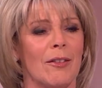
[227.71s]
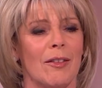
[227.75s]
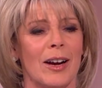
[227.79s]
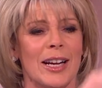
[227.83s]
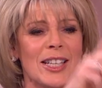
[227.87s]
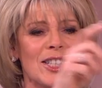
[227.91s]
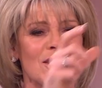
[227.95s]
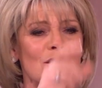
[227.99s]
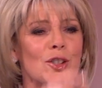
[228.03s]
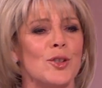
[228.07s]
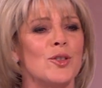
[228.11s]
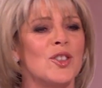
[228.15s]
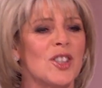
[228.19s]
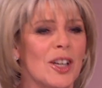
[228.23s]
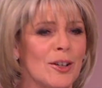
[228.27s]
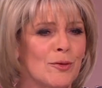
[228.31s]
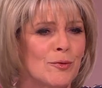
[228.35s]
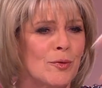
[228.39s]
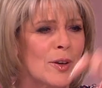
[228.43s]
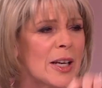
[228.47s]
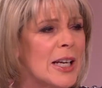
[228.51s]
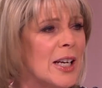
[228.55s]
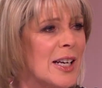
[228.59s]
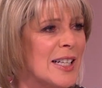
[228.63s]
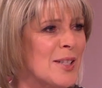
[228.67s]
Right, so you
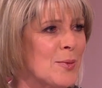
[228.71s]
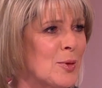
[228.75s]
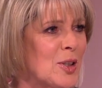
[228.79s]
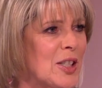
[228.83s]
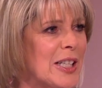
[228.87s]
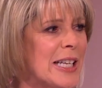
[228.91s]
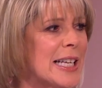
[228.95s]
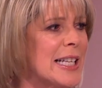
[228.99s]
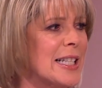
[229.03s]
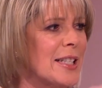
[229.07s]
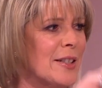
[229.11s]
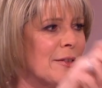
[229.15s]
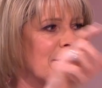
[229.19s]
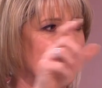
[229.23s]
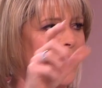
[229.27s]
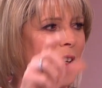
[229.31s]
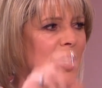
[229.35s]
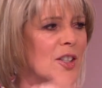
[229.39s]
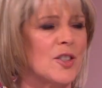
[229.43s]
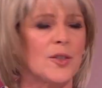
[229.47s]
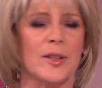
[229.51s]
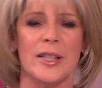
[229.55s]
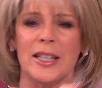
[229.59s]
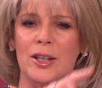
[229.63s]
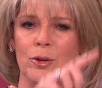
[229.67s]
don't realise what it is at
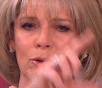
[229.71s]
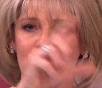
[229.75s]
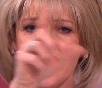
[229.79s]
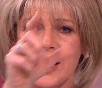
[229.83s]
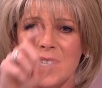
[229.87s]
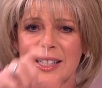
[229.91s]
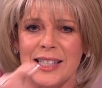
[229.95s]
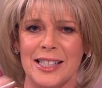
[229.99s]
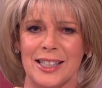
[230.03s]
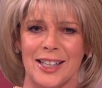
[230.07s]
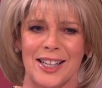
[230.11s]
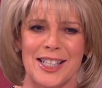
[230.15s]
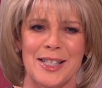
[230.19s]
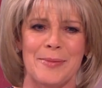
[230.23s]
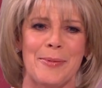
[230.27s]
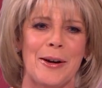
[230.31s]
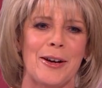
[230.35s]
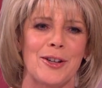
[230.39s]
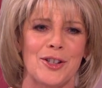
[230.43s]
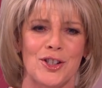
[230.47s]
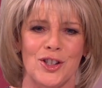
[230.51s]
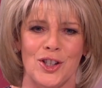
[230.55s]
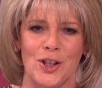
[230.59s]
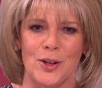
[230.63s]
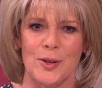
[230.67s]
first. You think, well, that's a nice
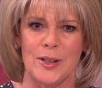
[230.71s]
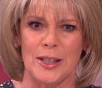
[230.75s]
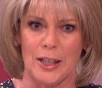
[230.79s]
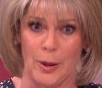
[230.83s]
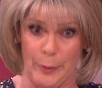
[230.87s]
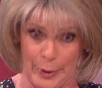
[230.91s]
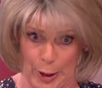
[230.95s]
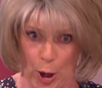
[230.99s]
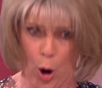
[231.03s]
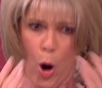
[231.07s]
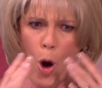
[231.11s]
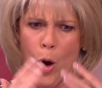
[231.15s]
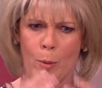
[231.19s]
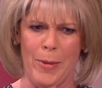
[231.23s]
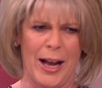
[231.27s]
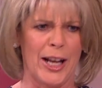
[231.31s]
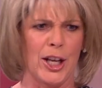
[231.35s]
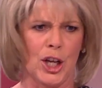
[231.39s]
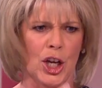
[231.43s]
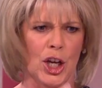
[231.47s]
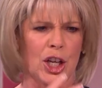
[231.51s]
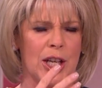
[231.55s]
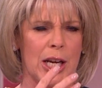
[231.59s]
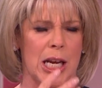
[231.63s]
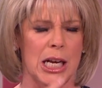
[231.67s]
pair of shoes. And I went, oh, my
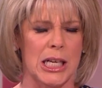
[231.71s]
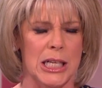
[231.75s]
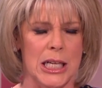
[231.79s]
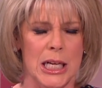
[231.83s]
God.